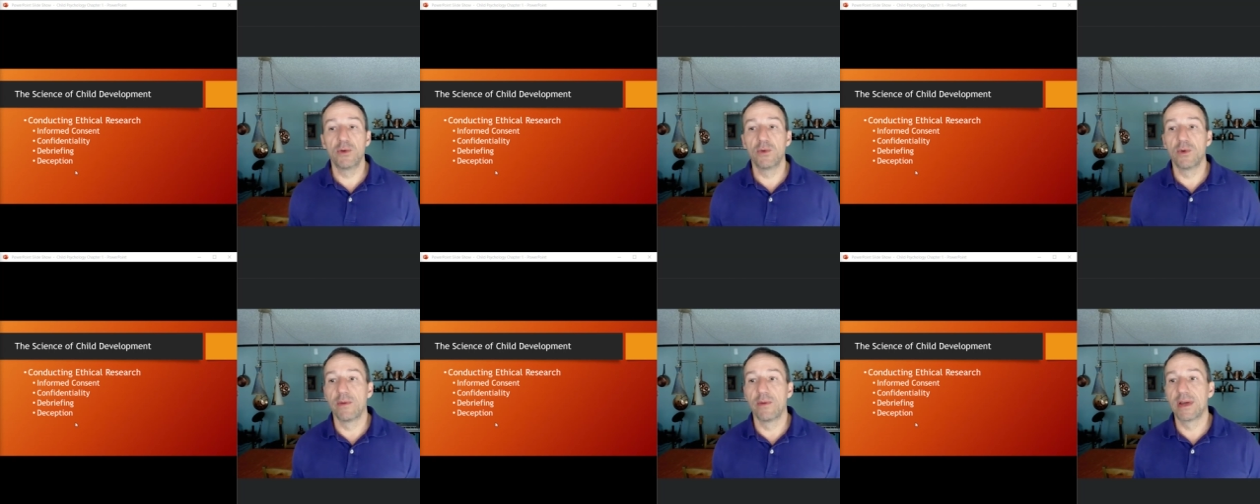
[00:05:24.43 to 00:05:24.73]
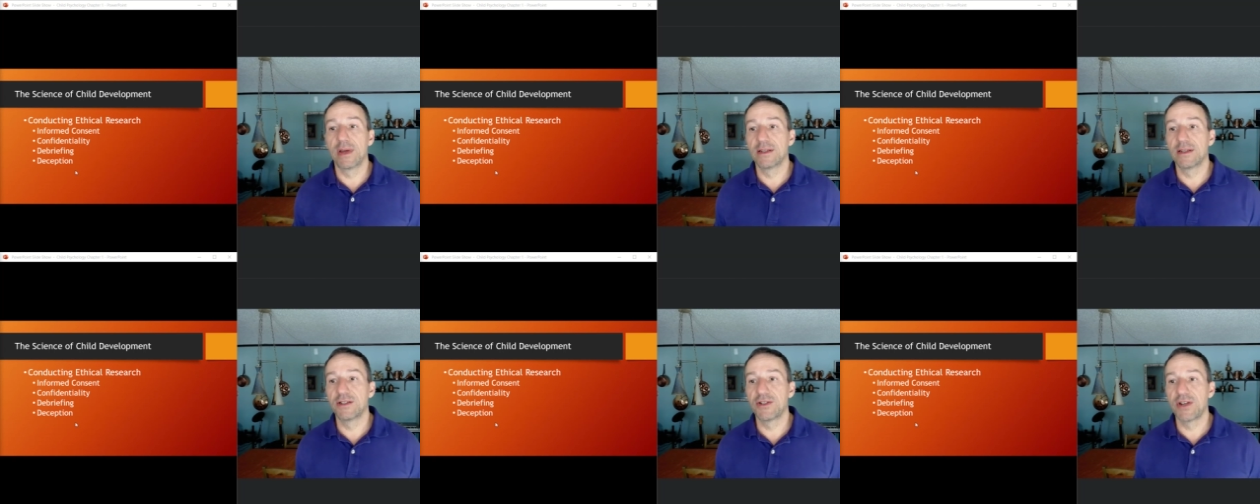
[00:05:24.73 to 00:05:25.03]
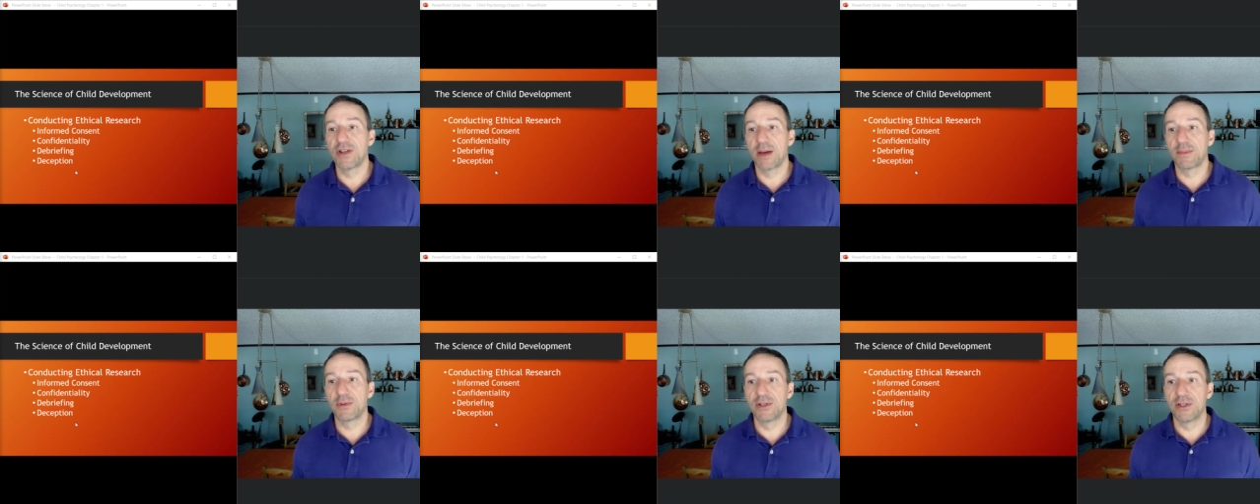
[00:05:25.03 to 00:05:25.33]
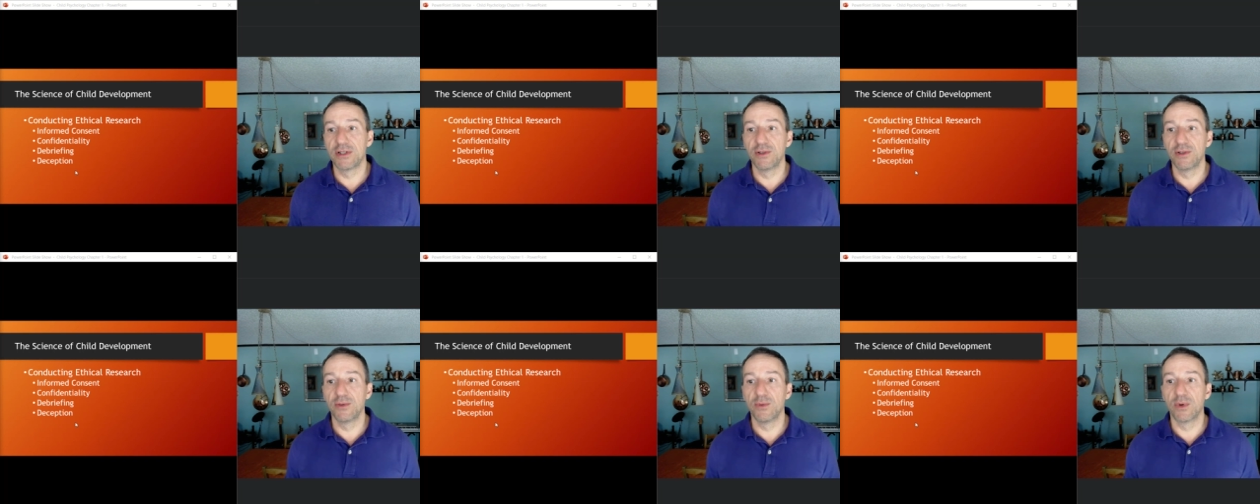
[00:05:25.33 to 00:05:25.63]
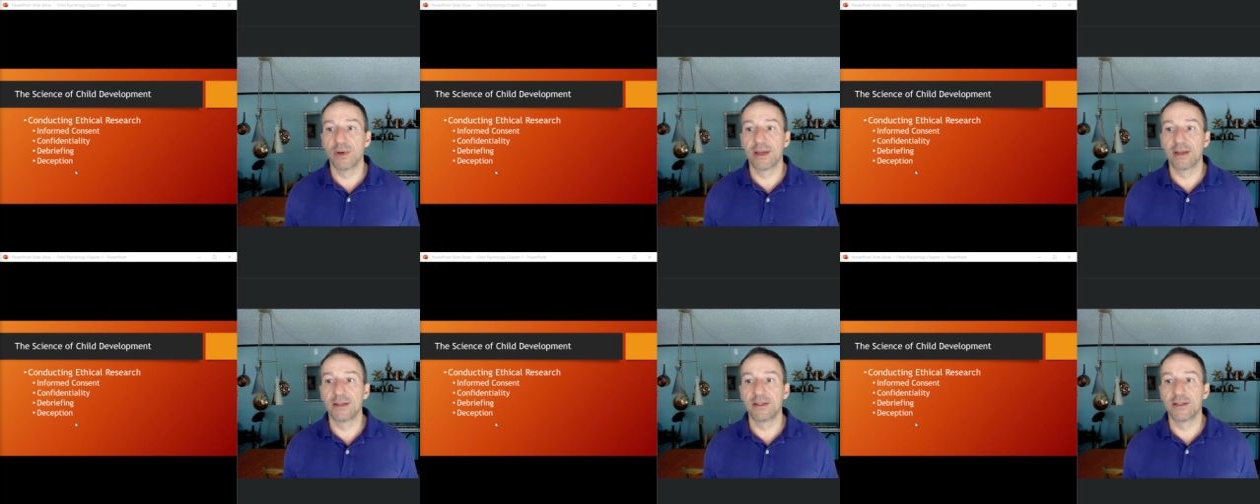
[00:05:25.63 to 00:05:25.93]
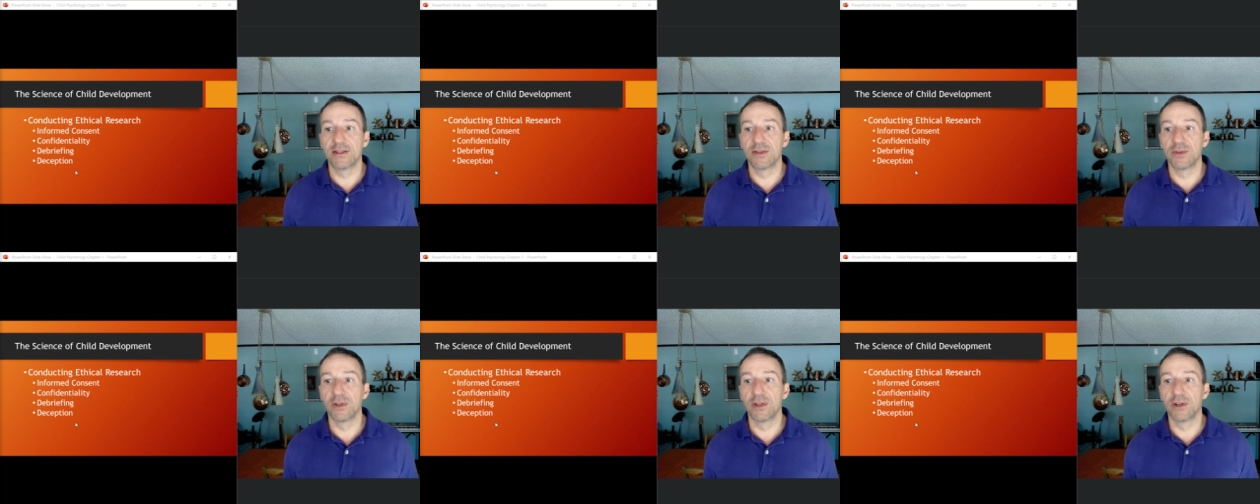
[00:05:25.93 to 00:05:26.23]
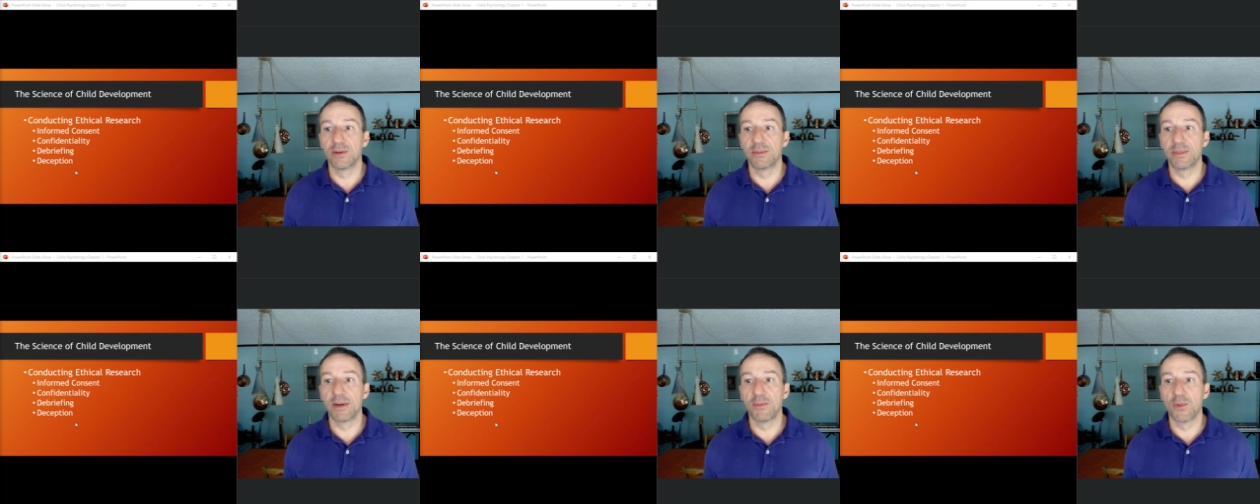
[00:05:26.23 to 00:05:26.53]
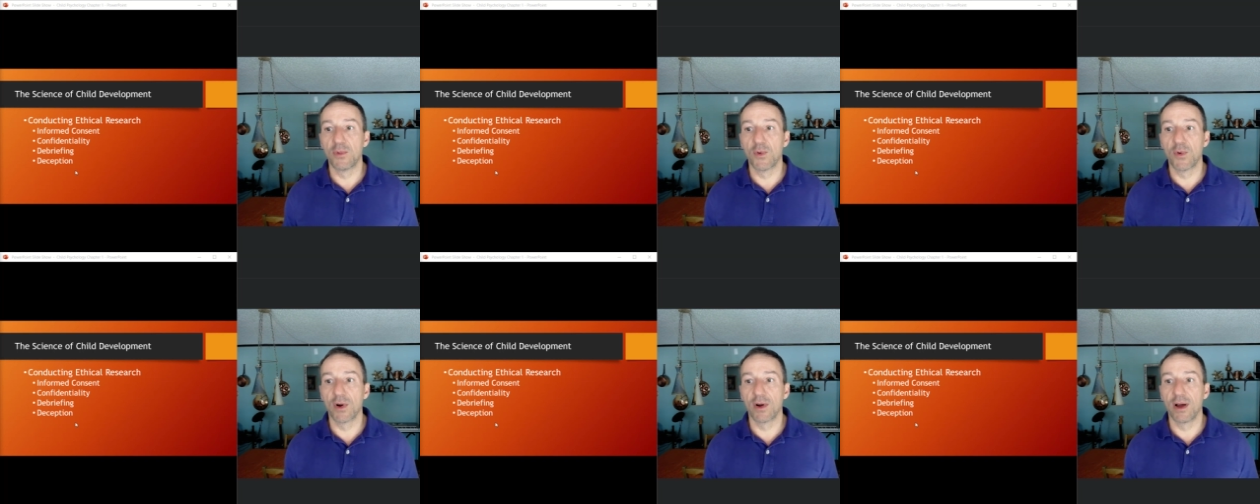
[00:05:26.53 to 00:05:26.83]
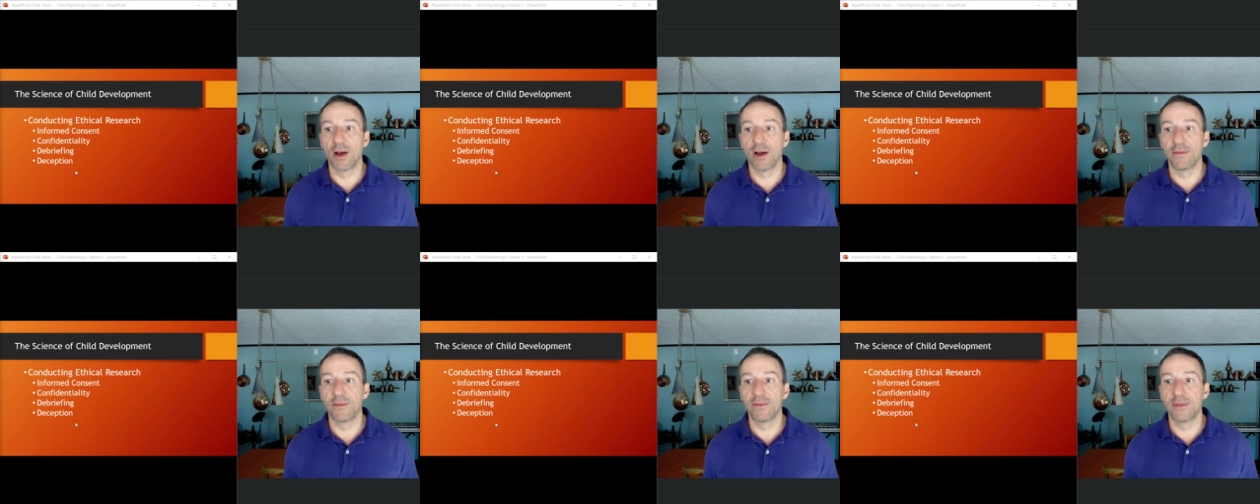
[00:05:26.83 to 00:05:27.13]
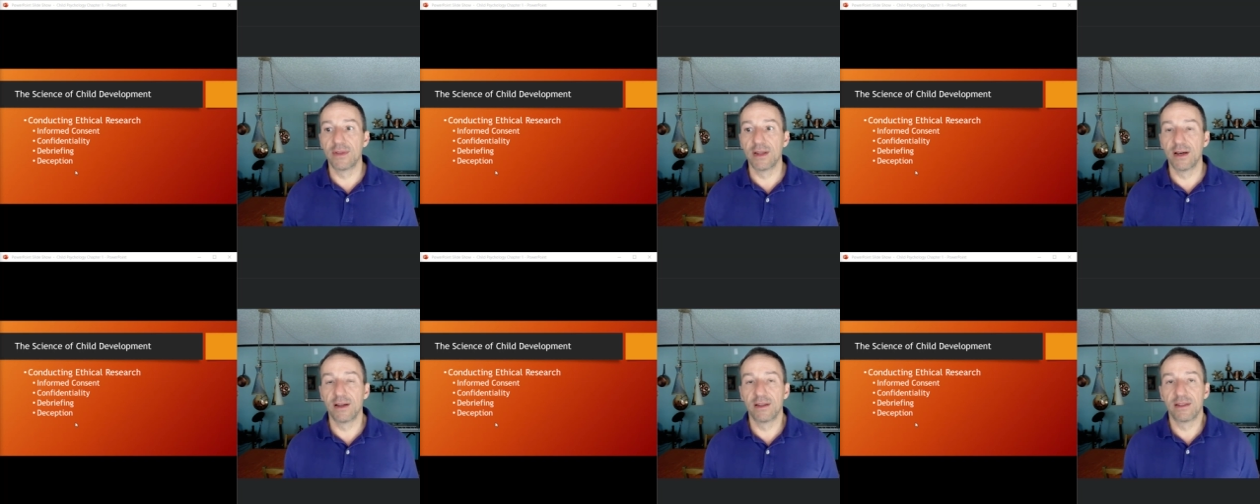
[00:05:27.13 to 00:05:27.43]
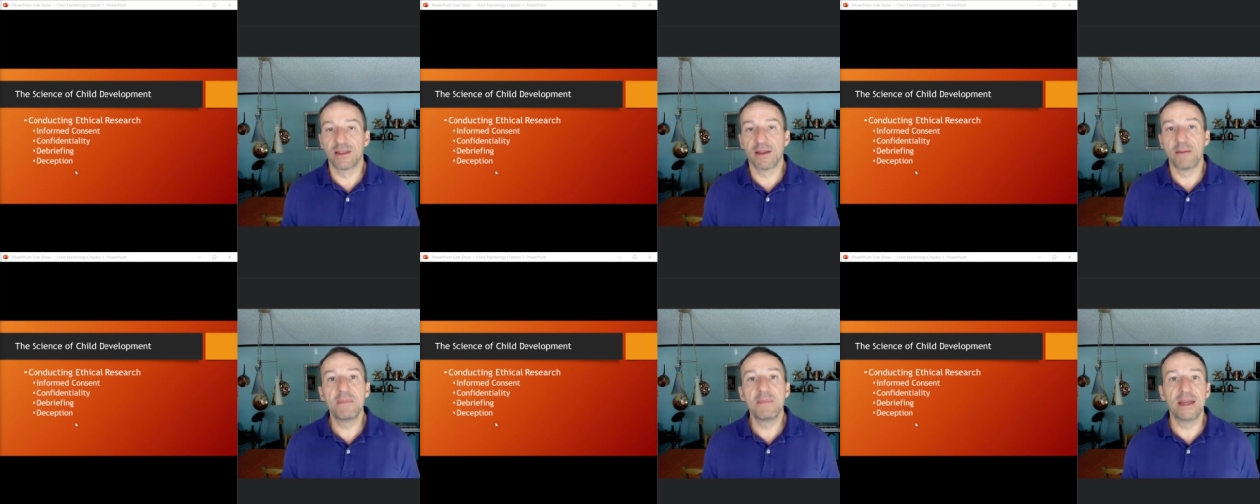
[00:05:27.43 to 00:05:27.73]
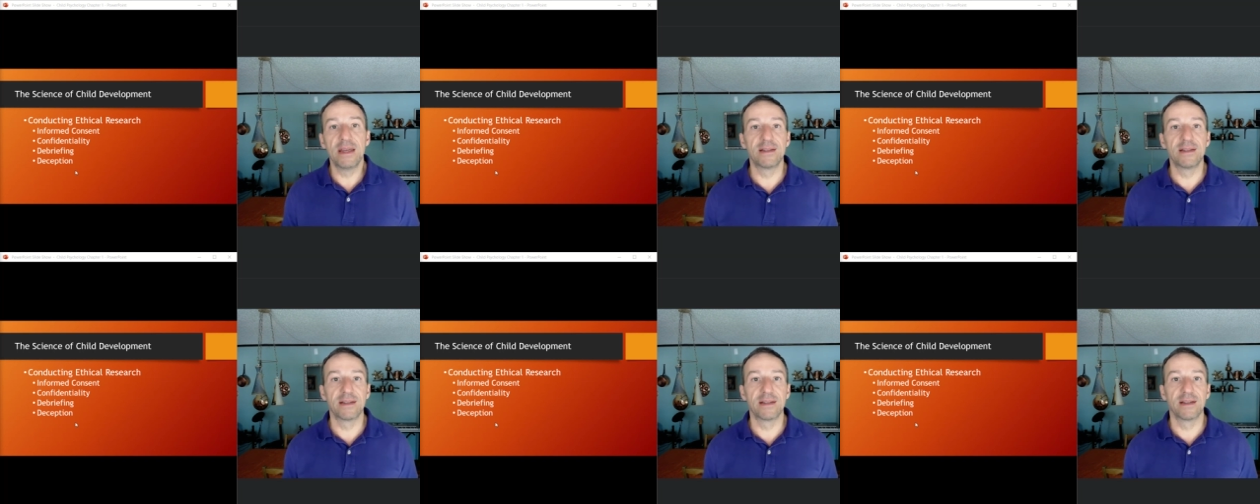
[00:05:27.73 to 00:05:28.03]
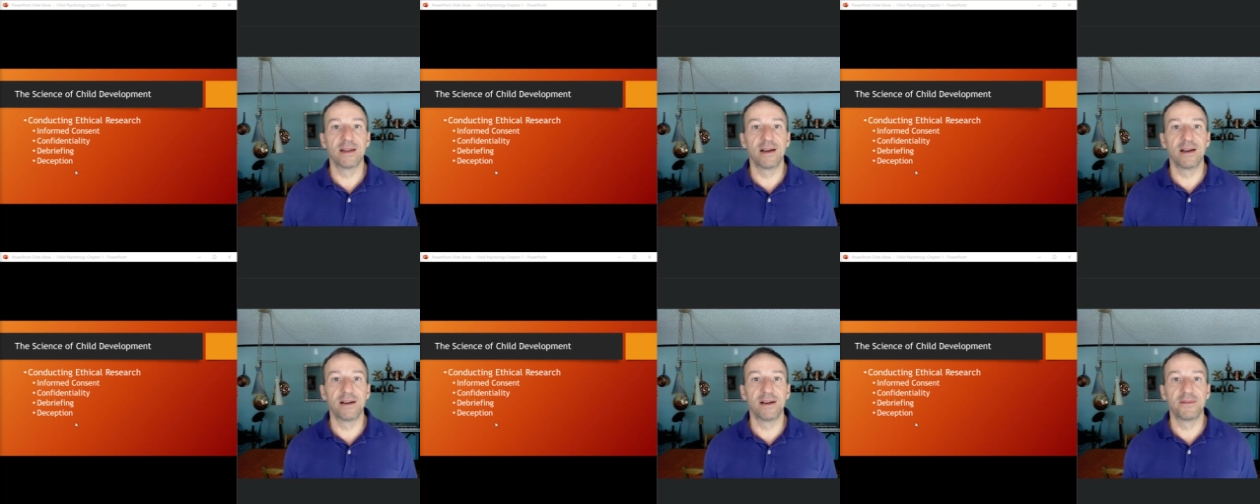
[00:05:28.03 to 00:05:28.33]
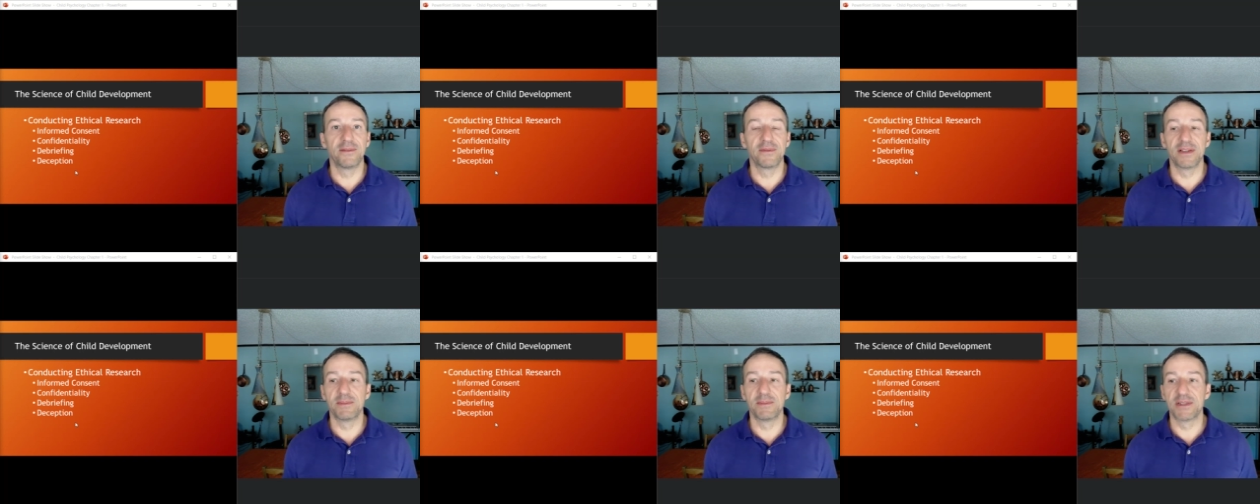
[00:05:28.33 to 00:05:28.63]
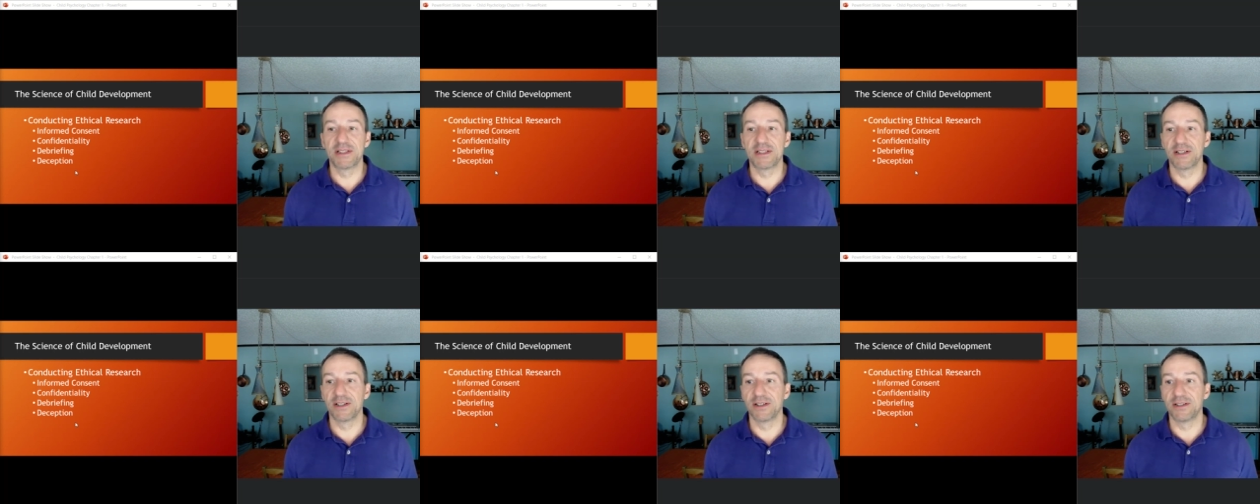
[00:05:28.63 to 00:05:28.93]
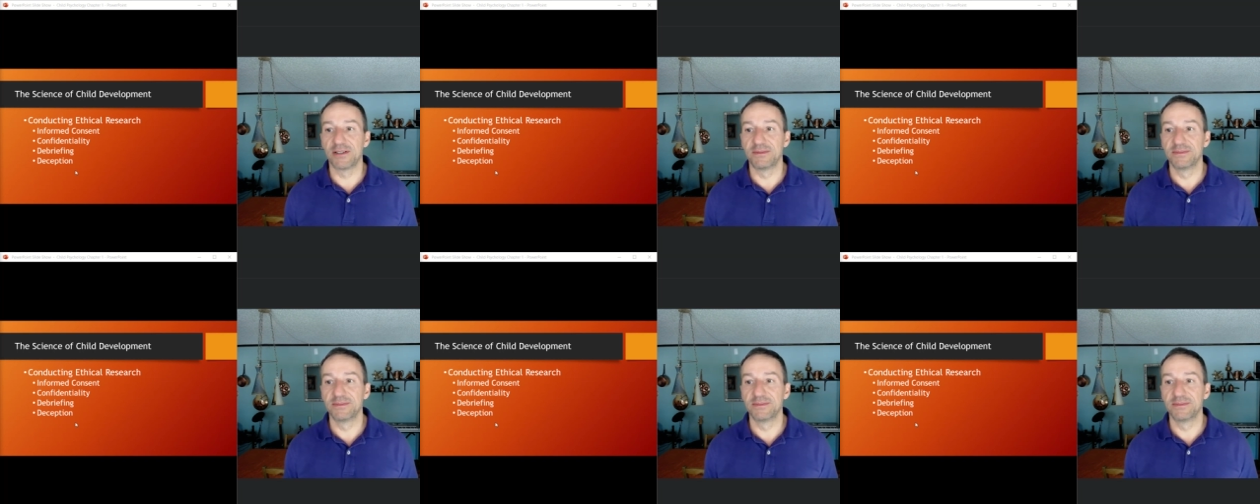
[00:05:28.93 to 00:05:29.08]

When we get into chapter 2, we'll get into a little bit more of the meat of the material.